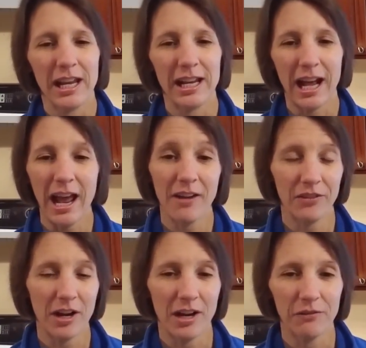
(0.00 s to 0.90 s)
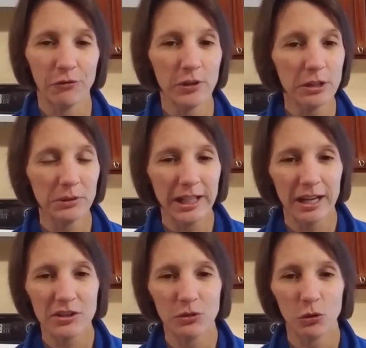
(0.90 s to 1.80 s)
And I have frequently
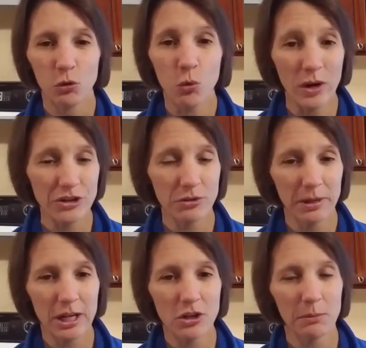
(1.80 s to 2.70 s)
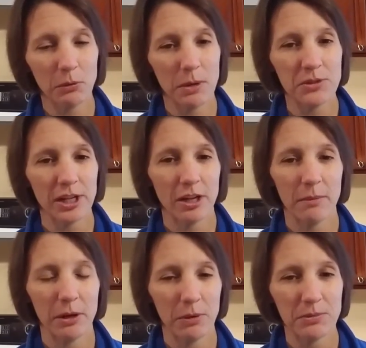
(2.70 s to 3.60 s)
asked question page on my website. I'll
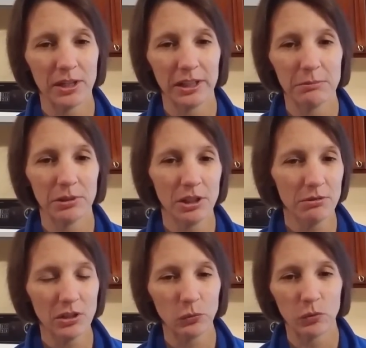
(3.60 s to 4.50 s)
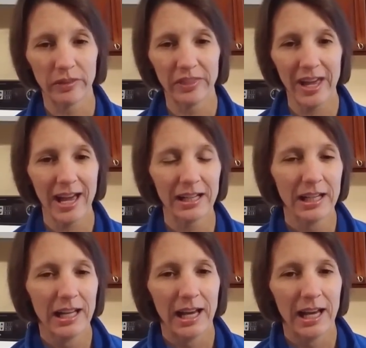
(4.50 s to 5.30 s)
have my website link below this for that.